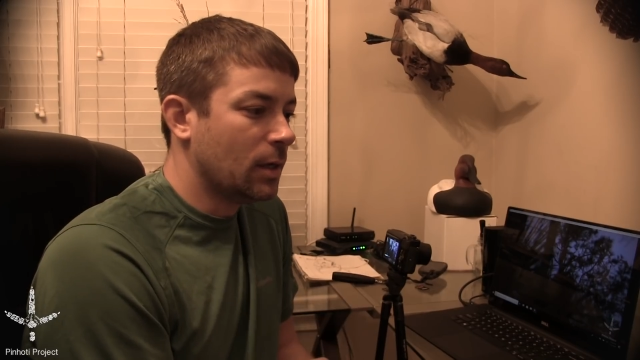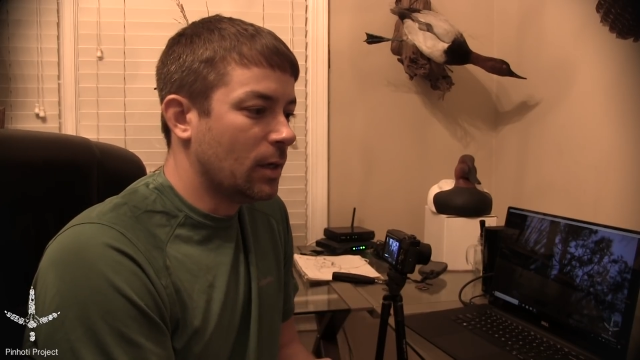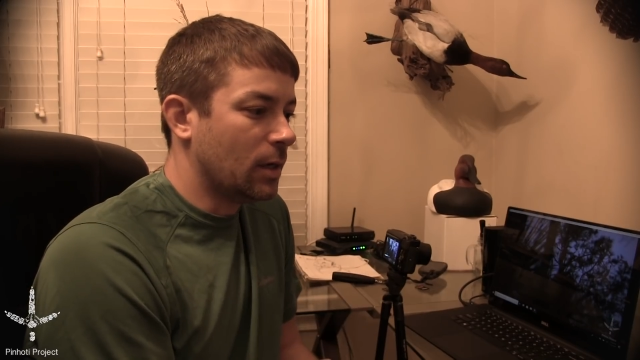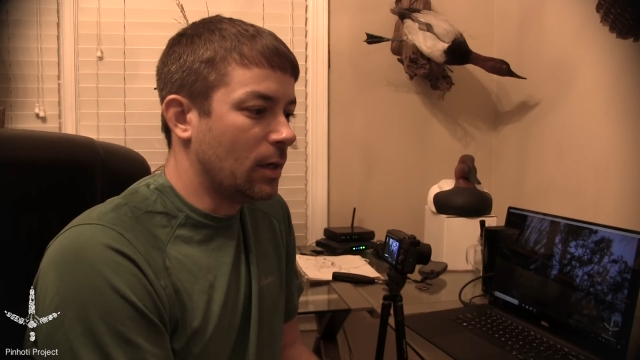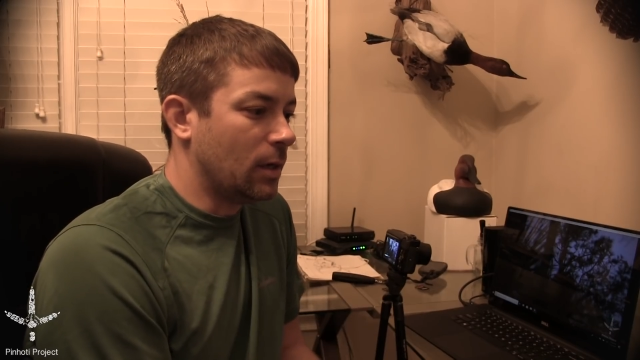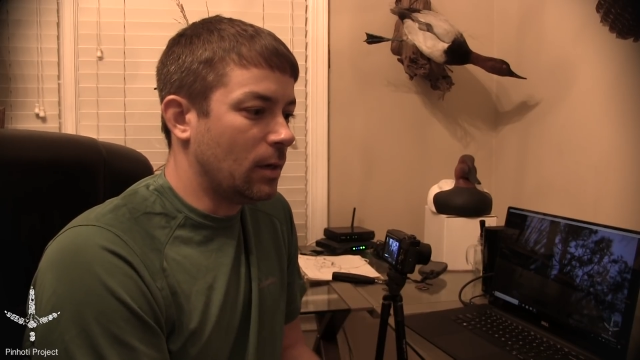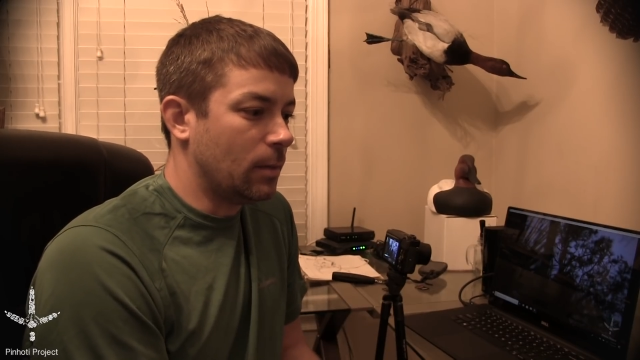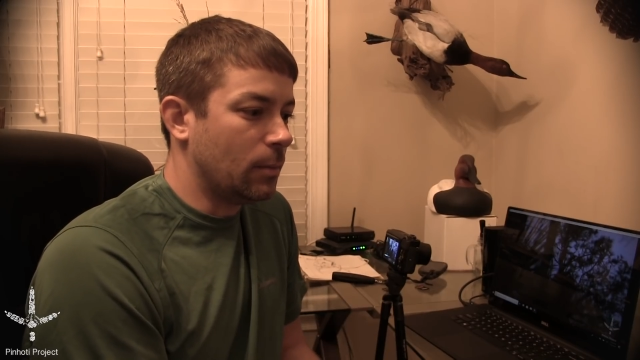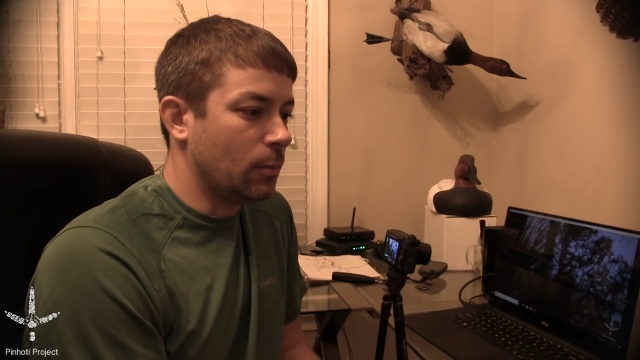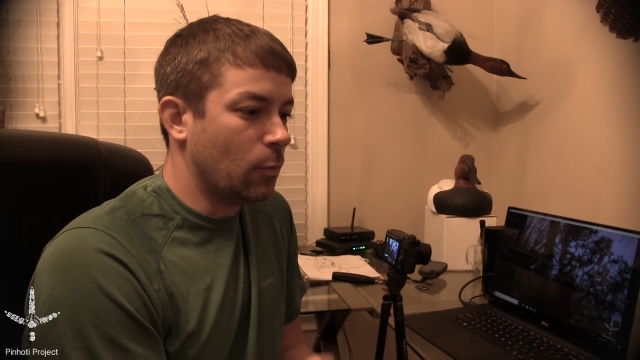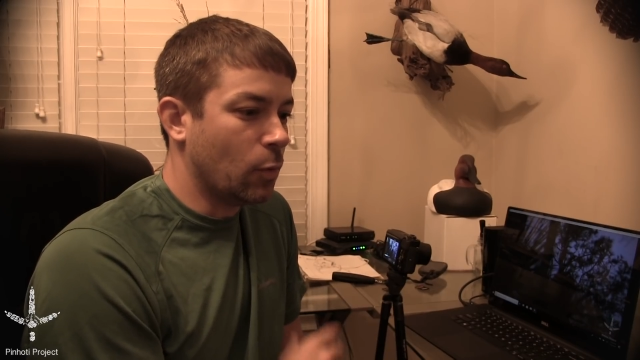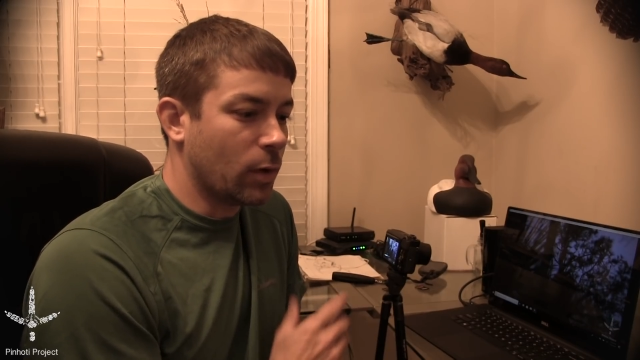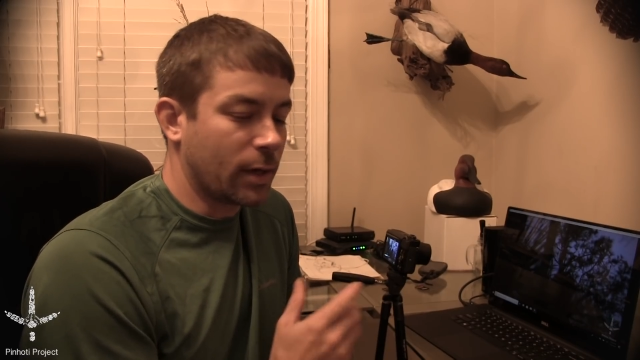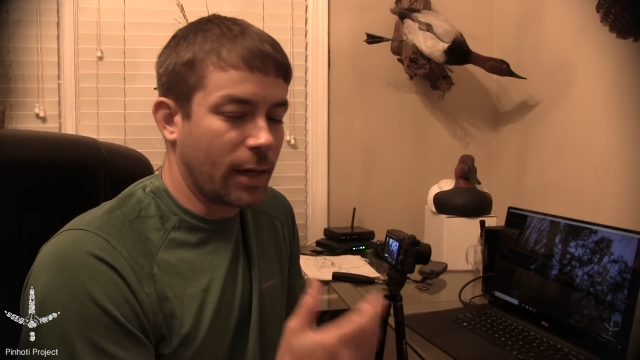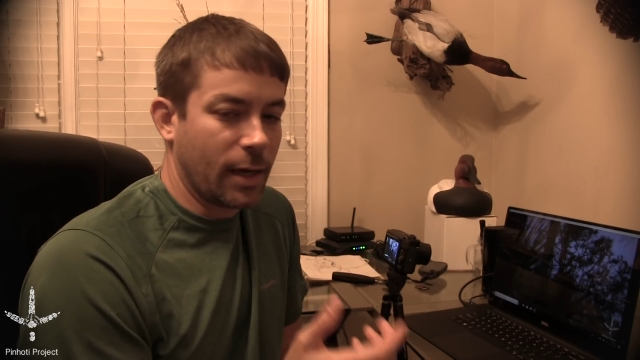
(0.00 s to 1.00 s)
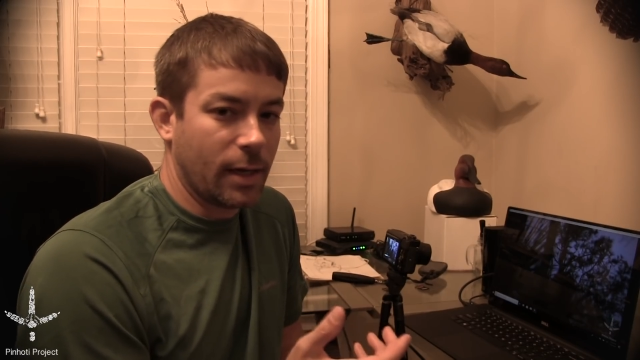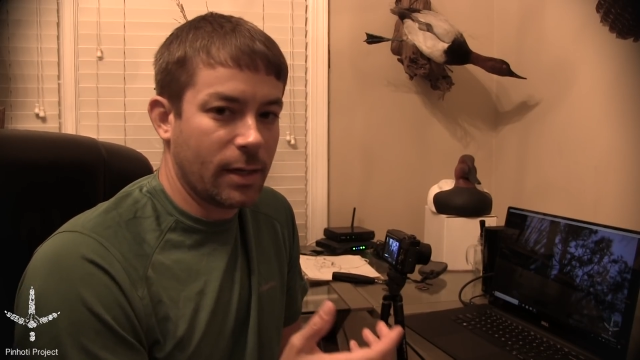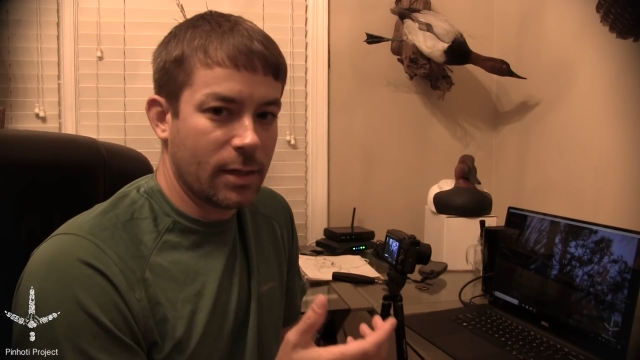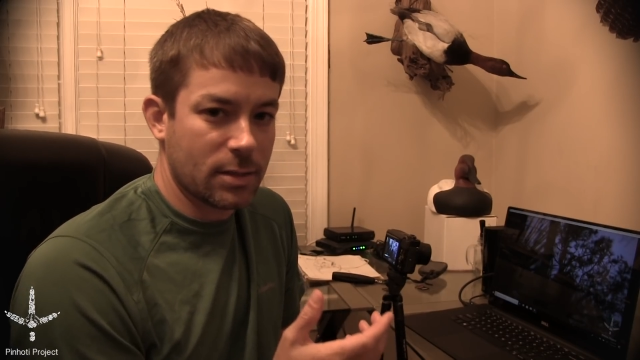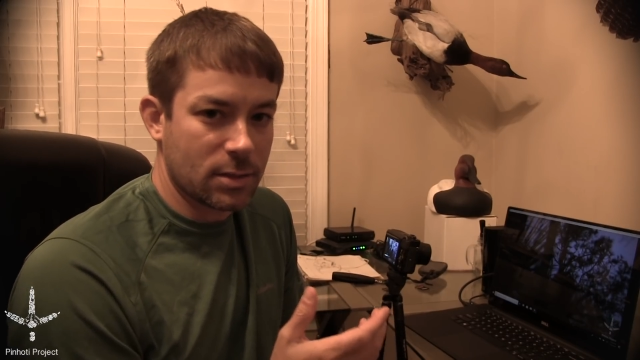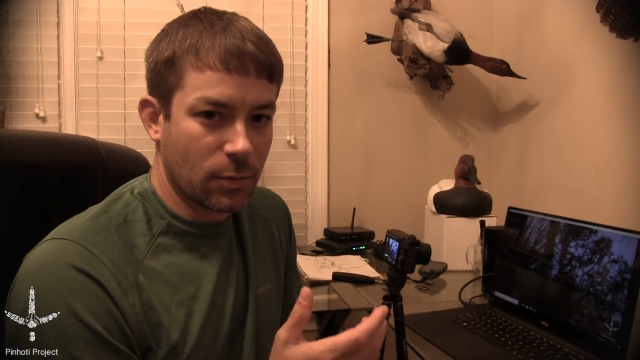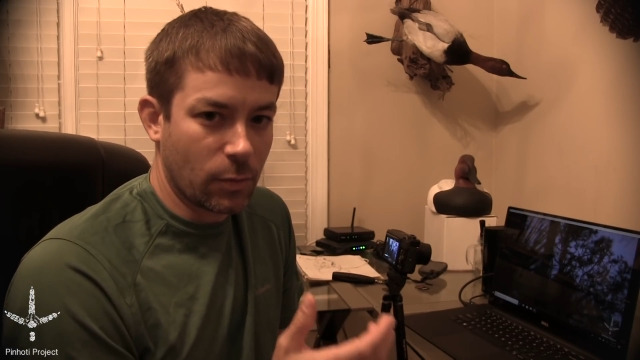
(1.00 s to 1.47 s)
What kind
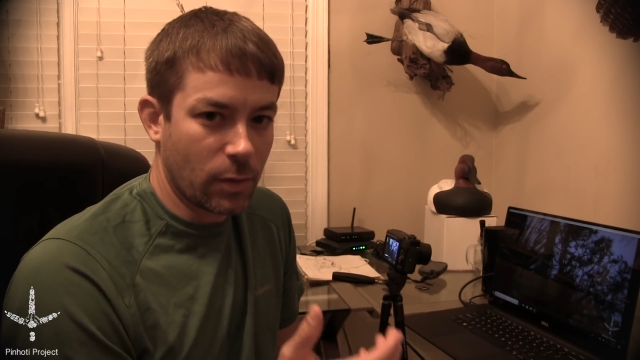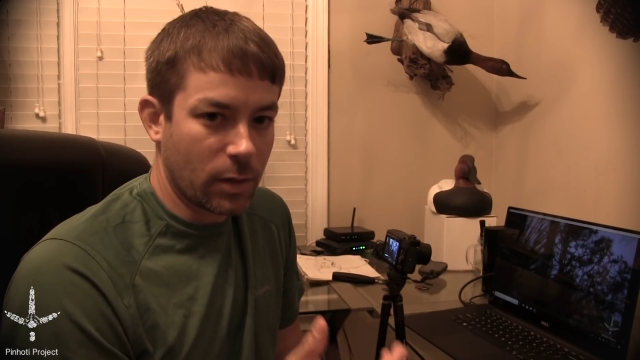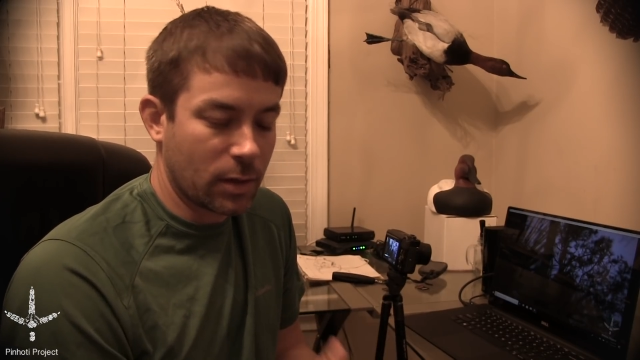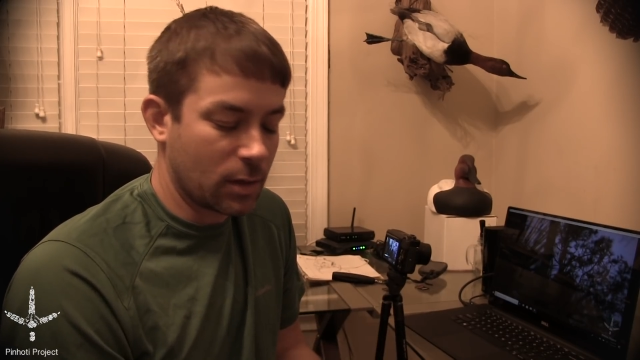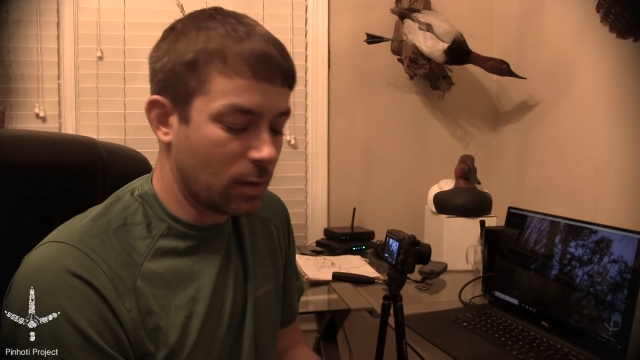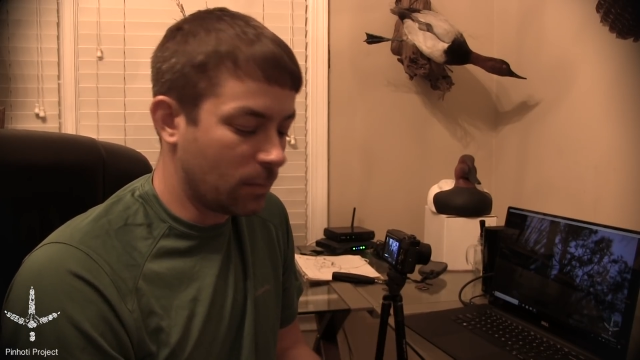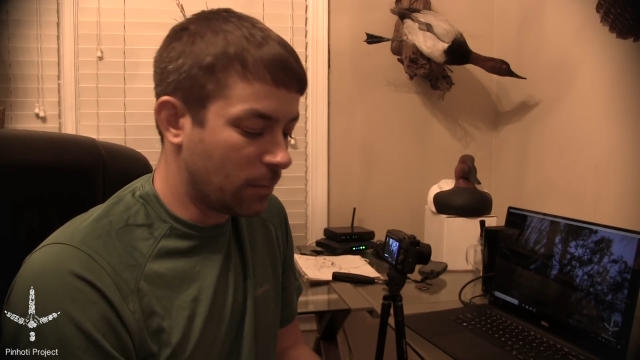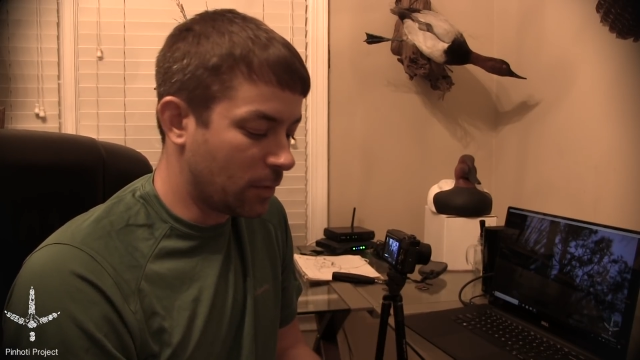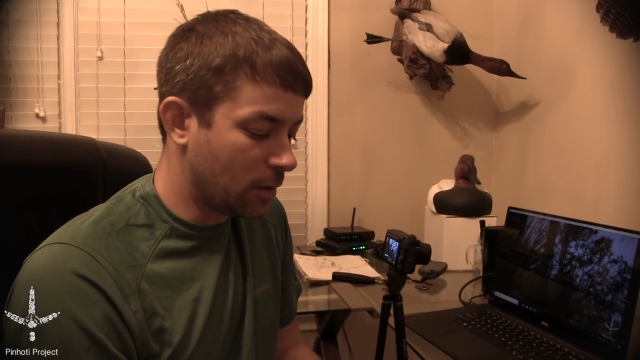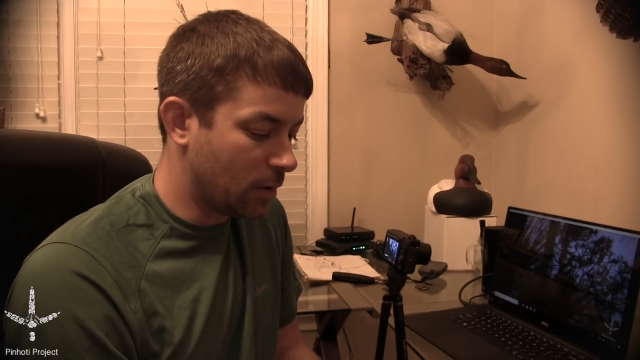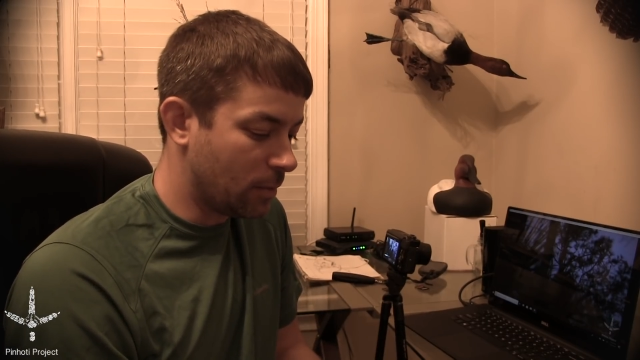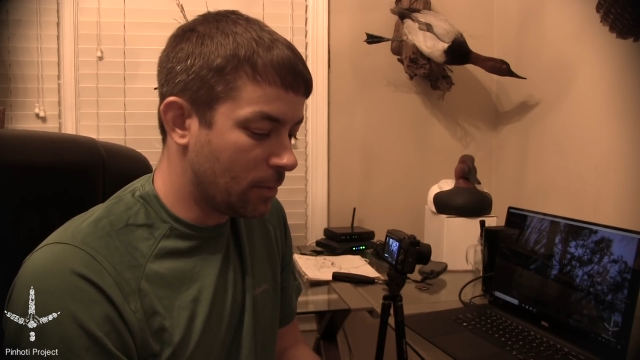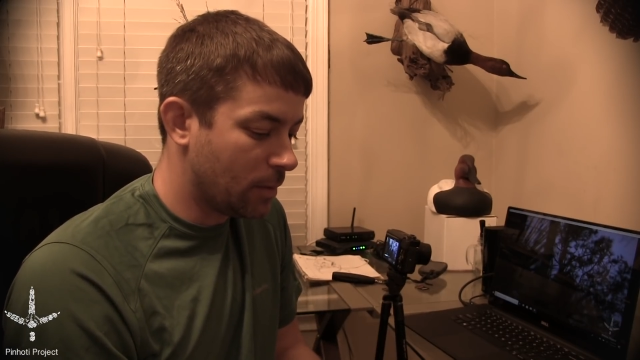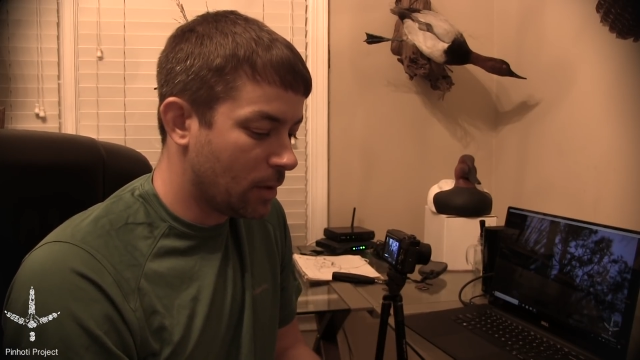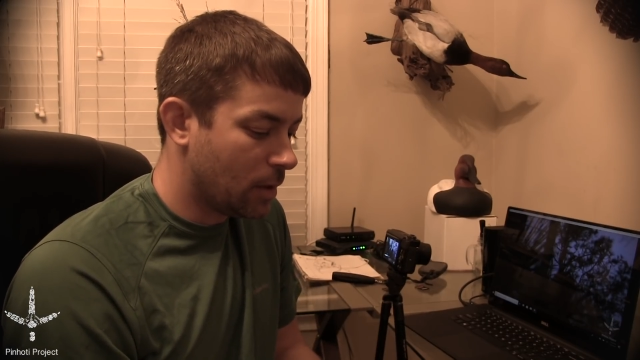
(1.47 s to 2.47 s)
is it? Where'd it come from?